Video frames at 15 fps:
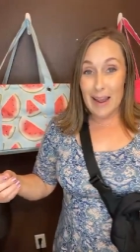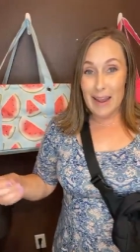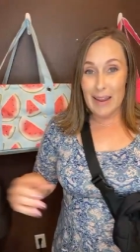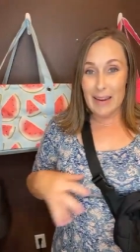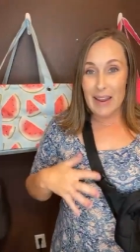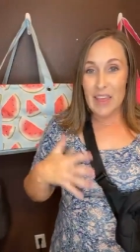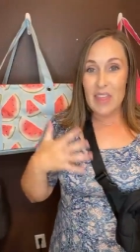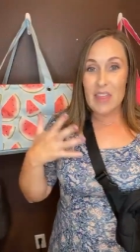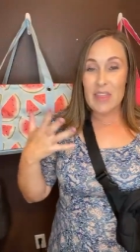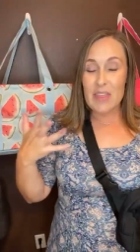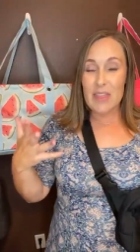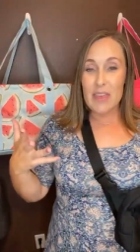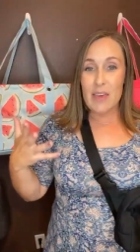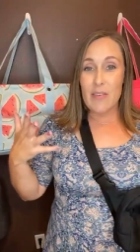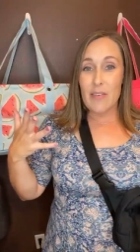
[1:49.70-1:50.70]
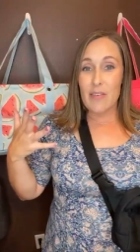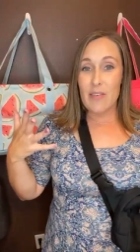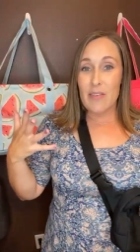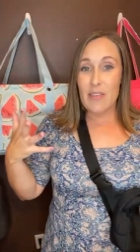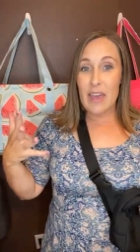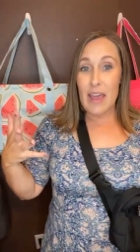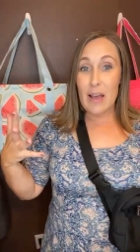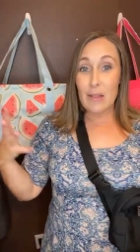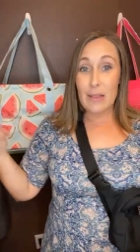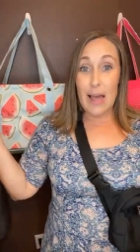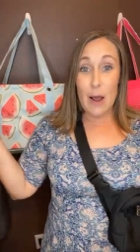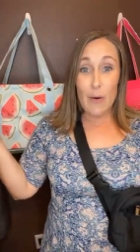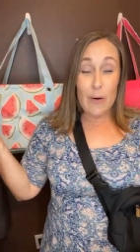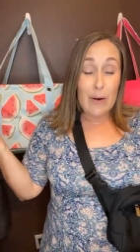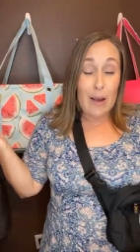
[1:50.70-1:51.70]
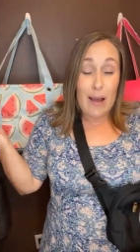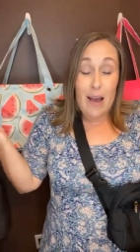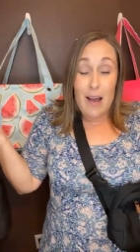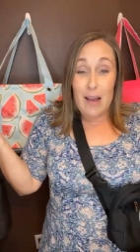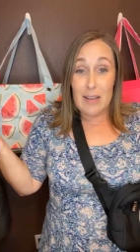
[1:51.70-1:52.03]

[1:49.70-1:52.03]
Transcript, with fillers: and th- they allow